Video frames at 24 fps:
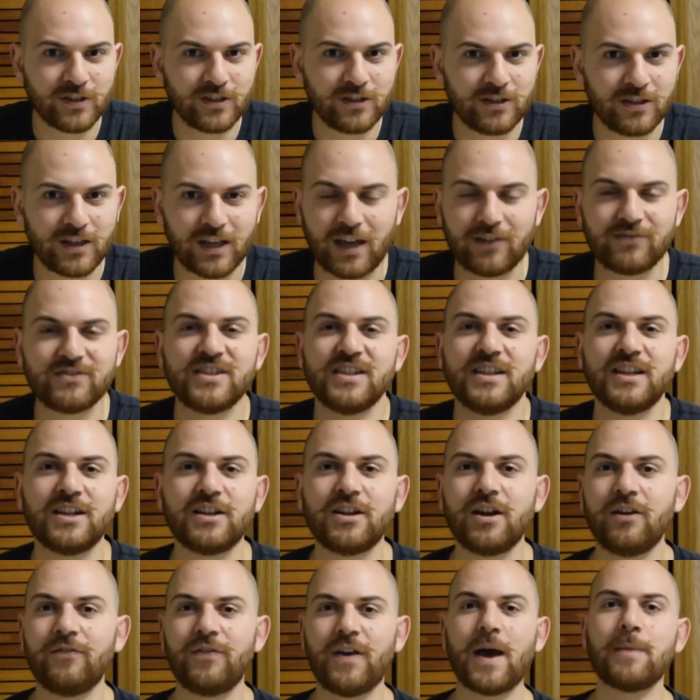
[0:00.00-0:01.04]
Like, I've seen
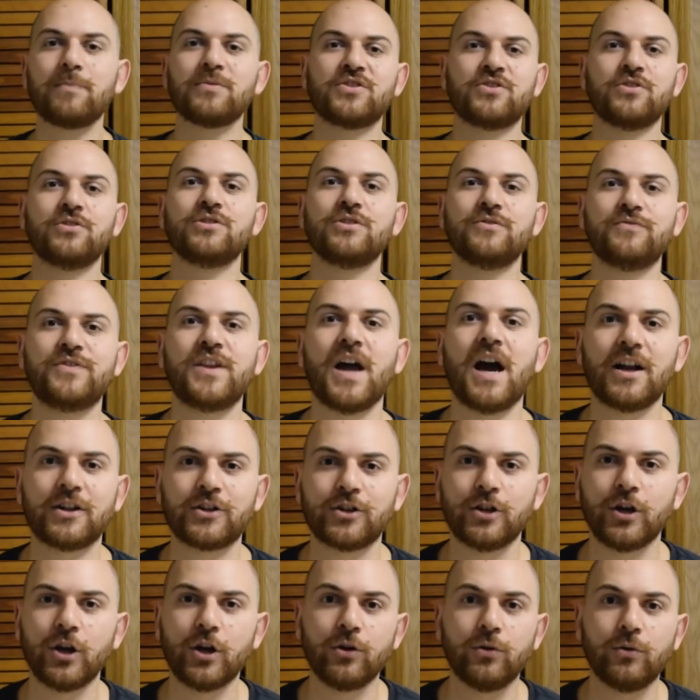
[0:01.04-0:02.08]
enough episodes of
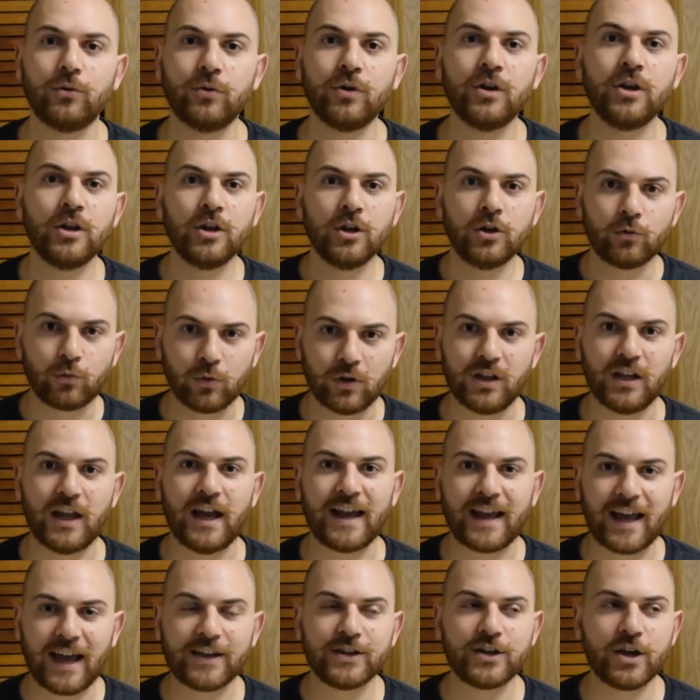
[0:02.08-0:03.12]
Doctor Who where,
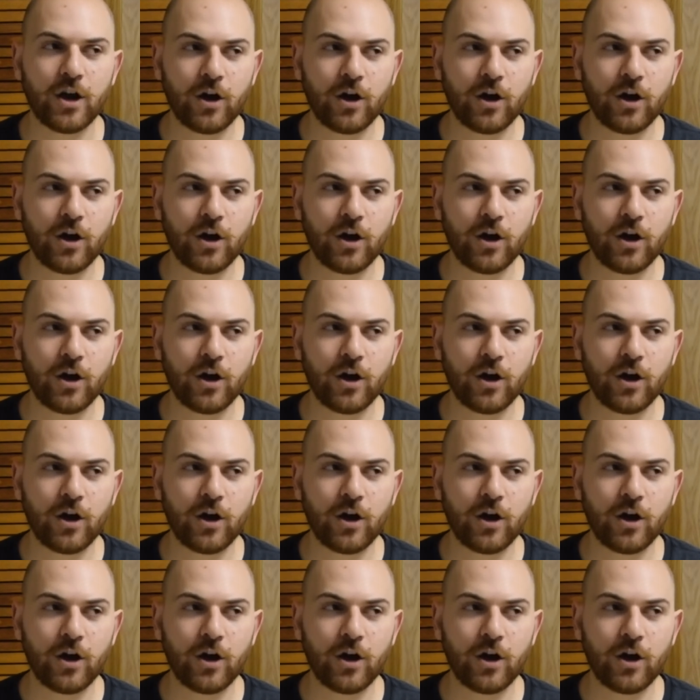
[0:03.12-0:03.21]
like, I